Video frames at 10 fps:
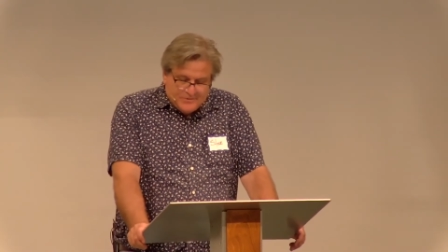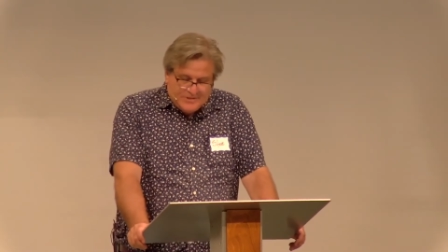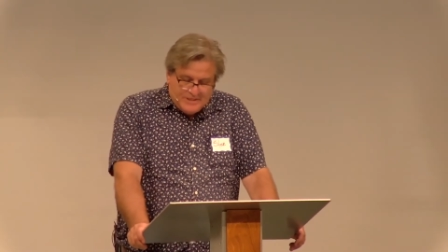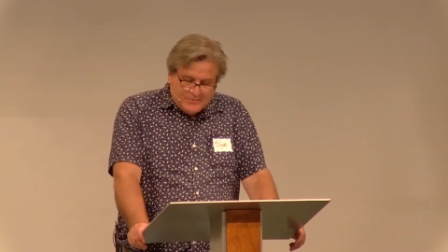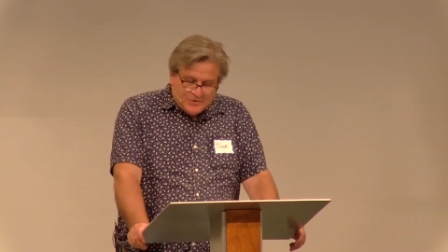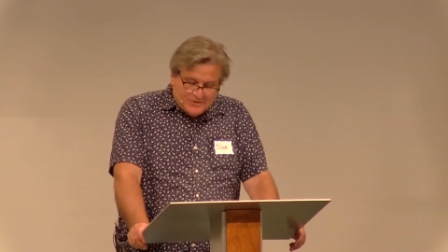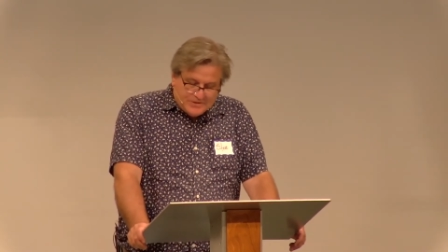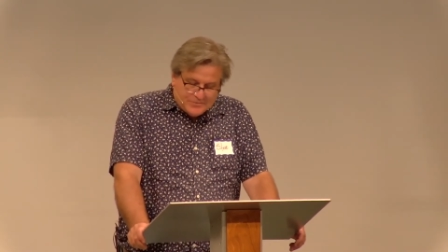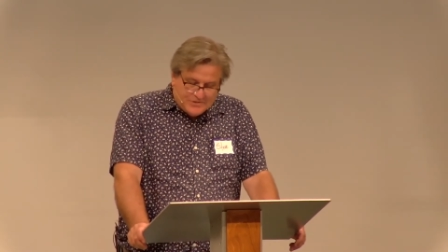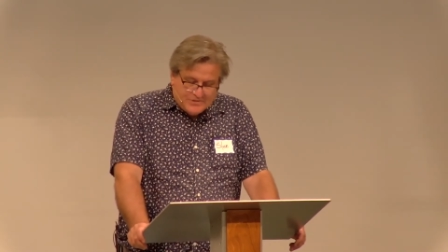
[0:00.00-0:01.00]
redeemer,
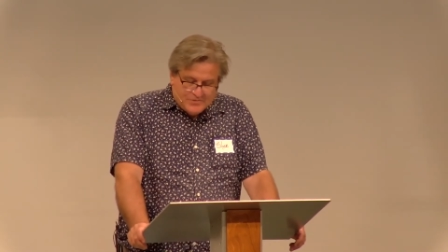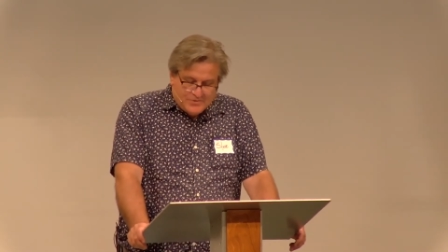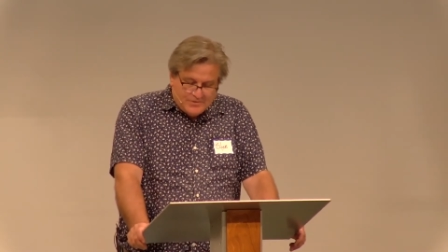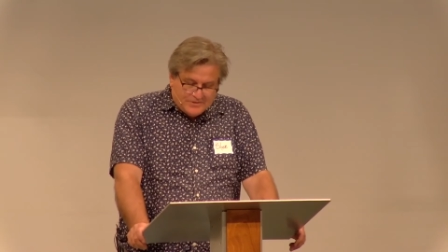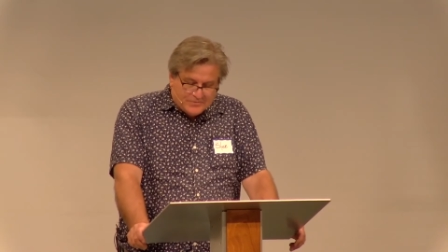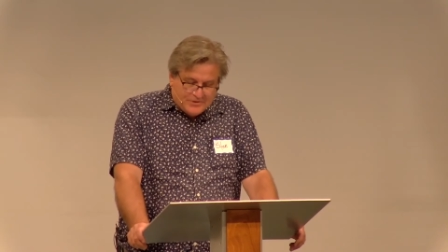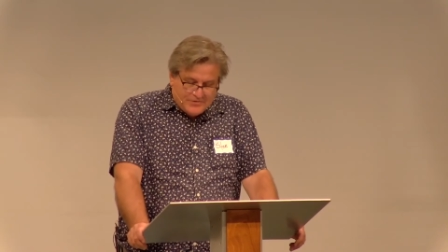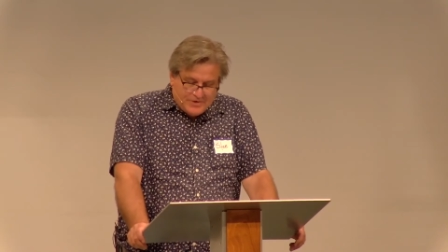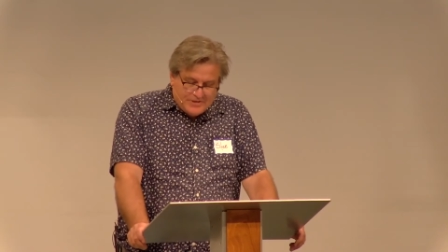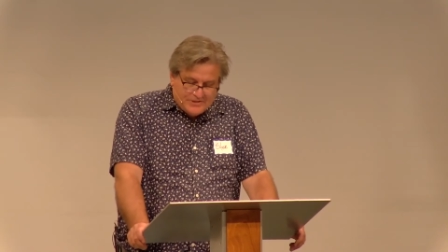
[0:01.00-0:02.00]
this restore, this
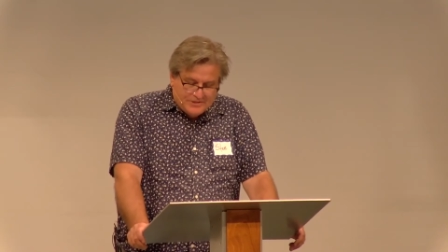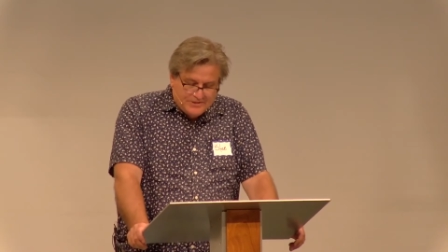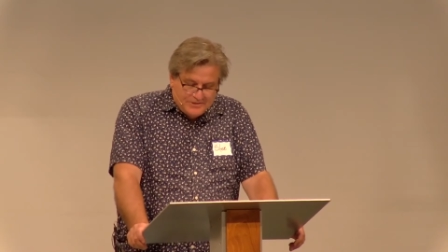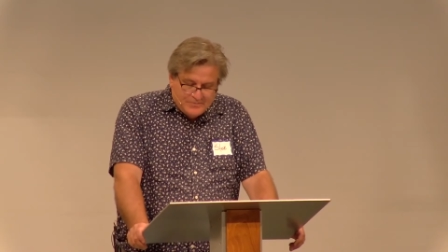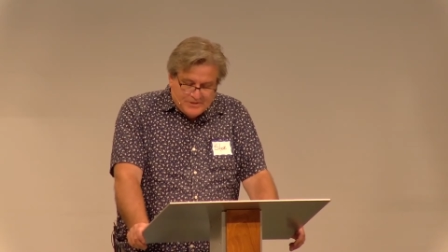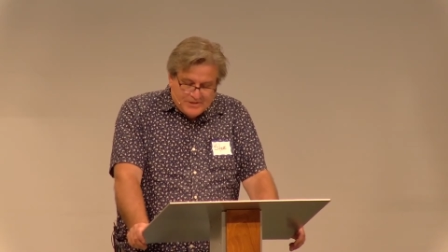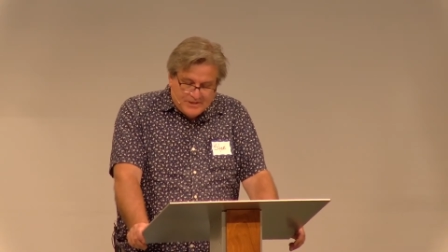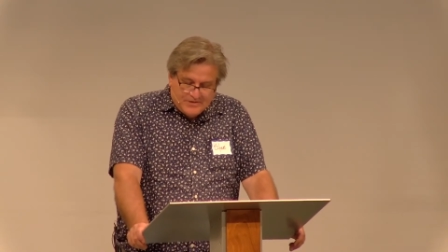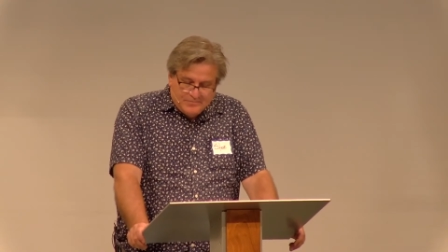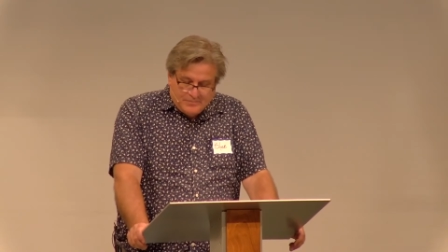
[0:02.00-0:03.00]
recreation to be
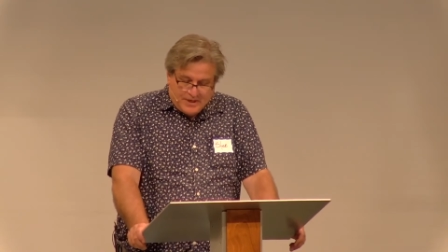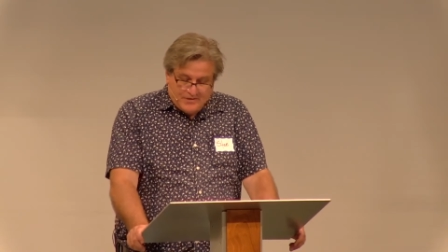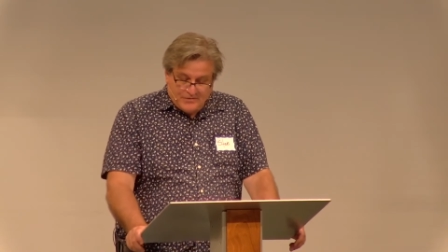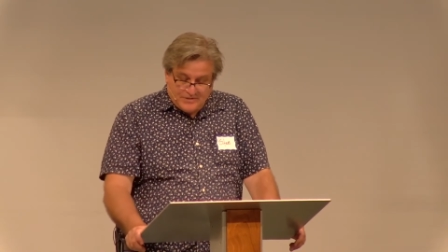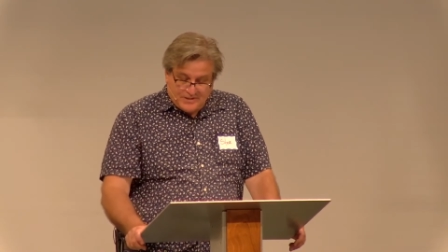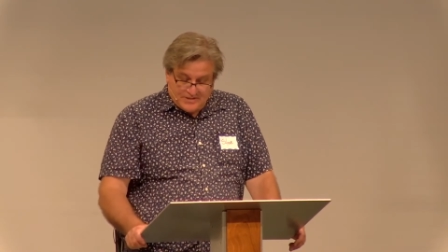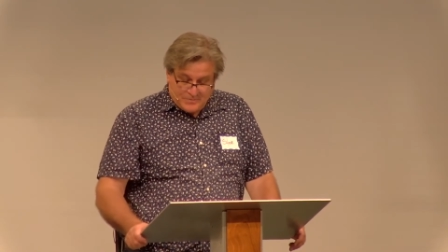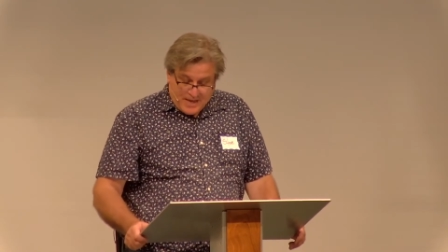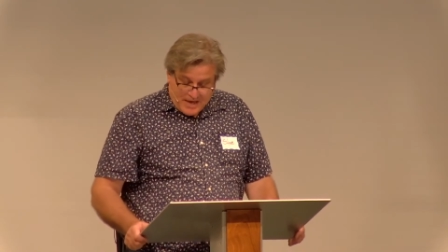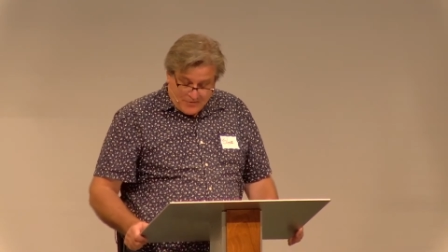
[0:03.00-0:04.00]
done by using
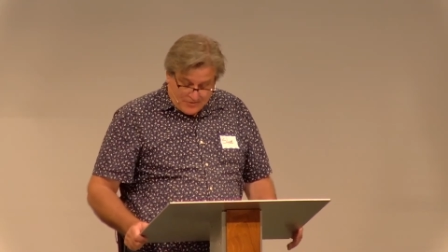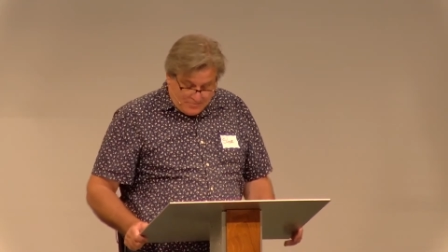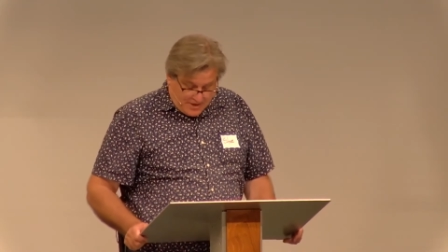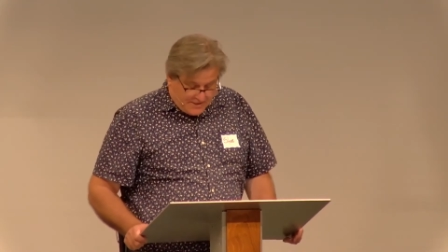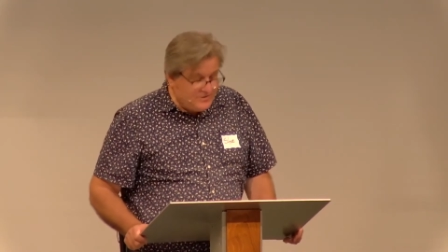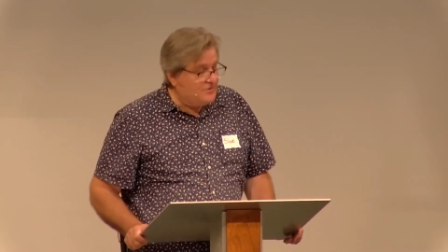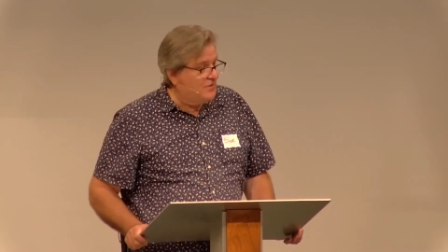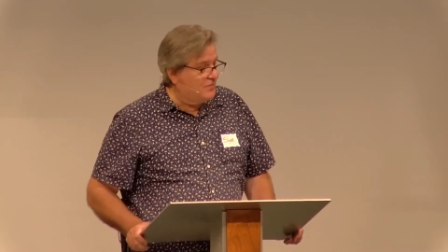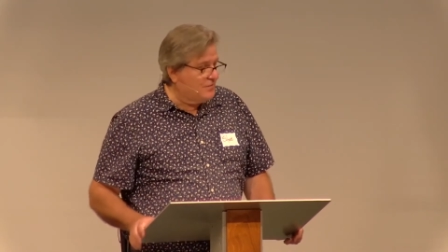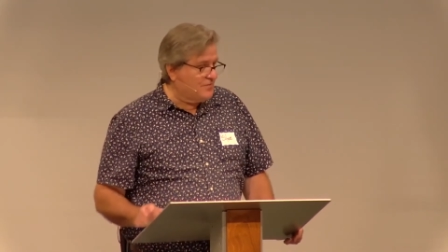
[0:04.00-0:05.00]
his power and might
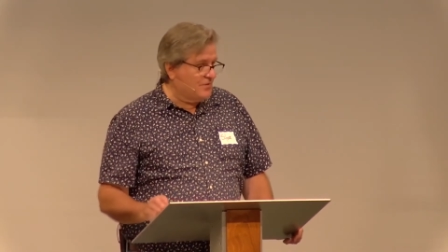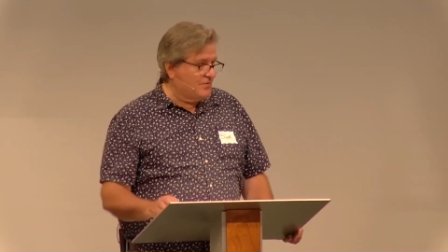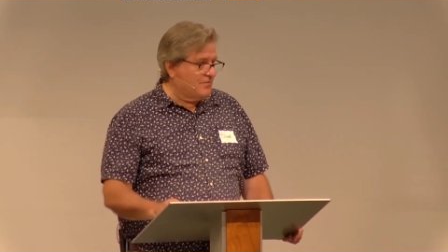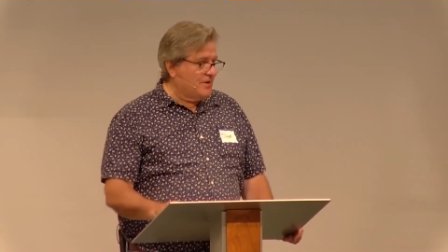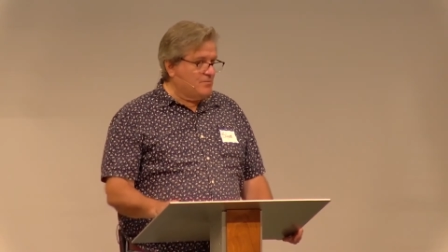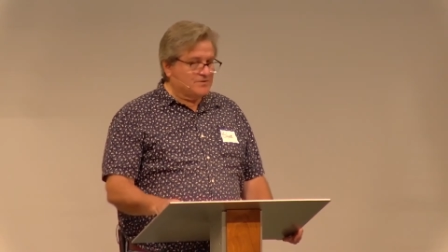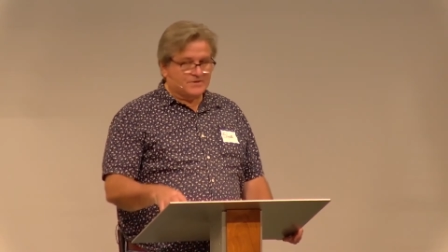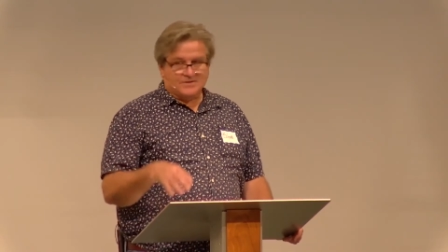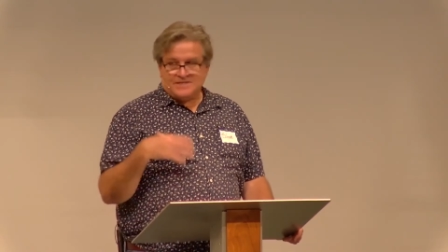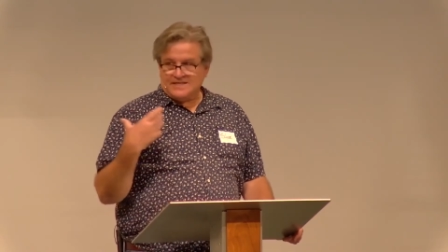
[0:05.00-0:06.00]
to overthrow the
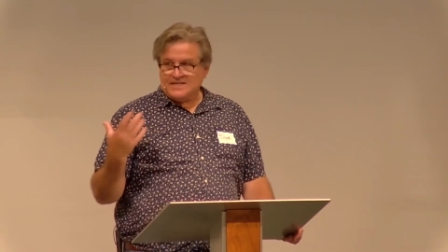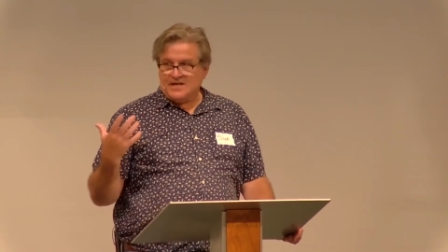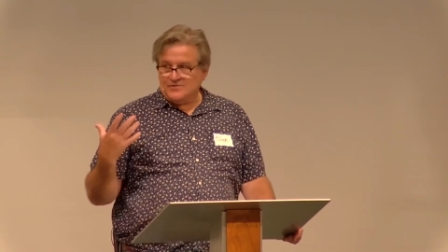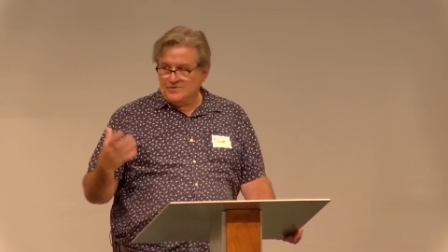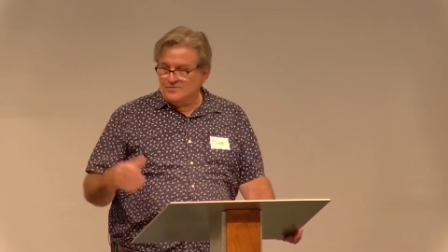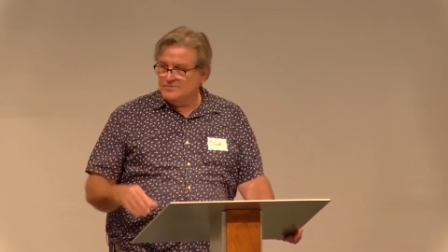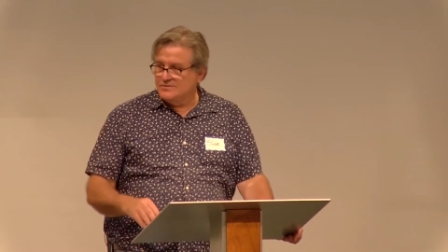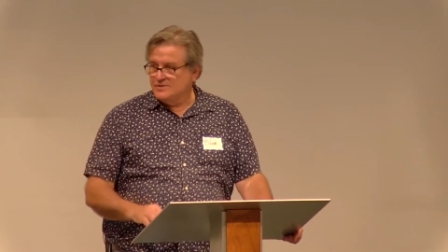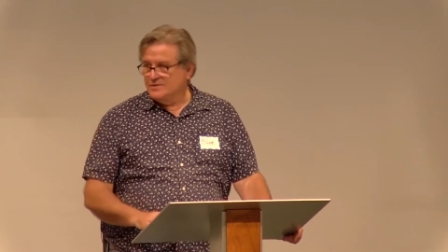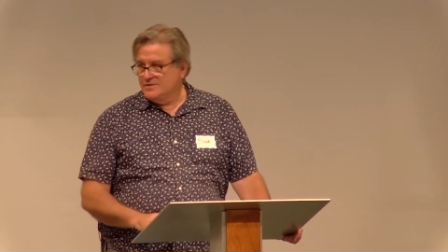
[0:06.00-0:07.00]
rebels, because that's how you
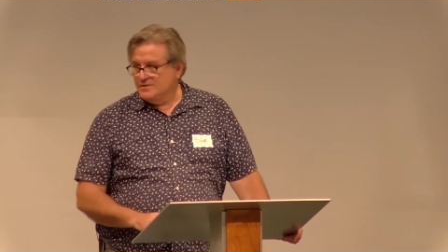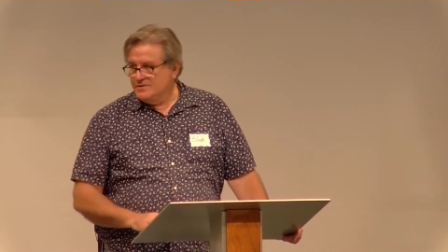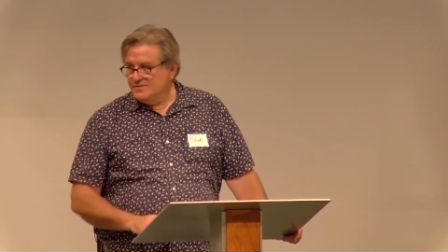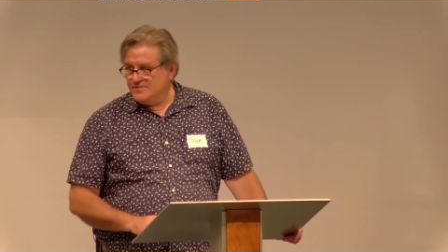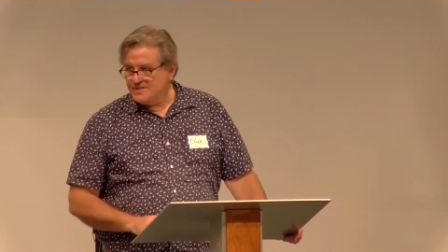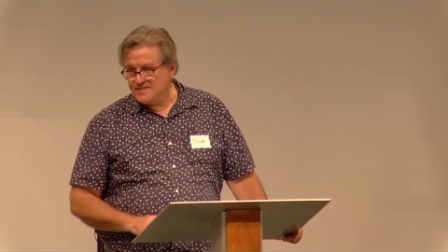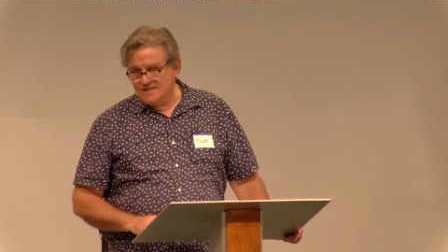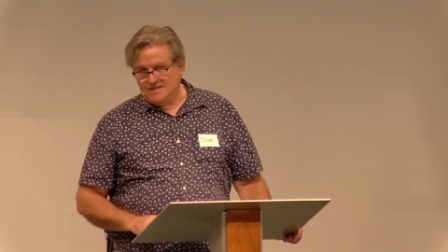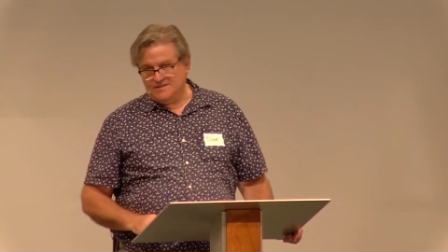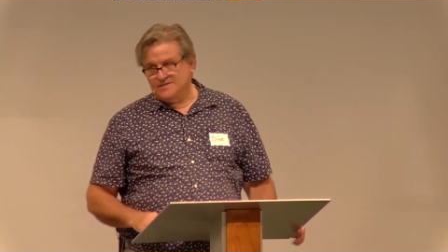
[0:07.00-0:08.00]

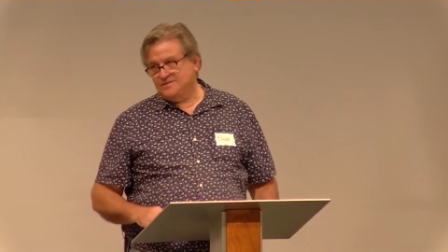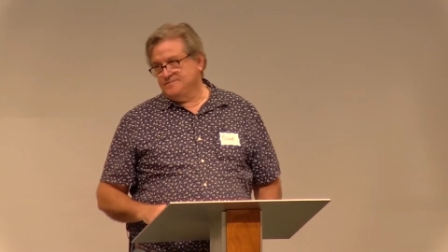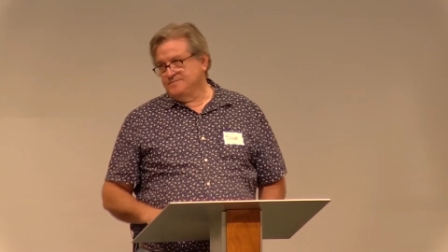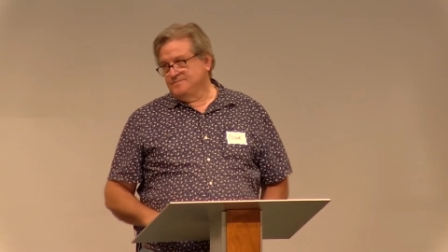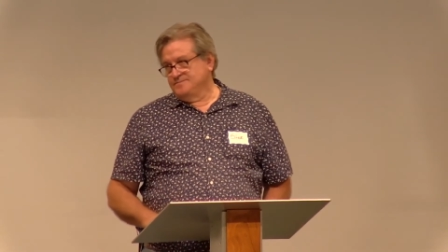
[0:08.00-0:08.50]
fix things.